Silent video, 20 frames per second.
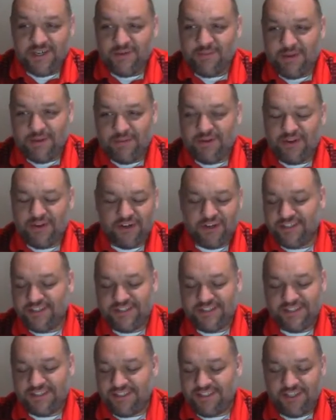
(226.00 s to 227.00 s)

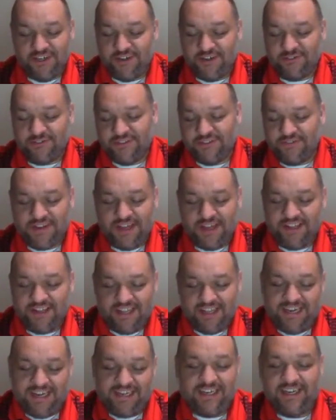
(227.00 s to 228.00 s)
you know, you got a
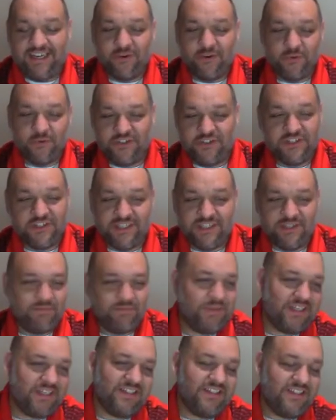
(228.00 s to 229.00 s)
light ear when you're
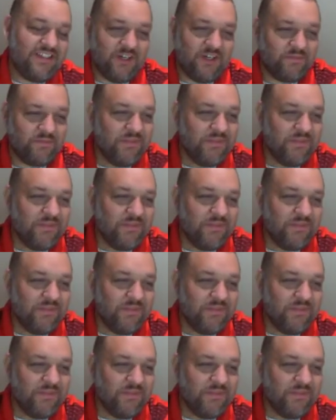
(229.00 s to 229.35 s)
sleeping, so.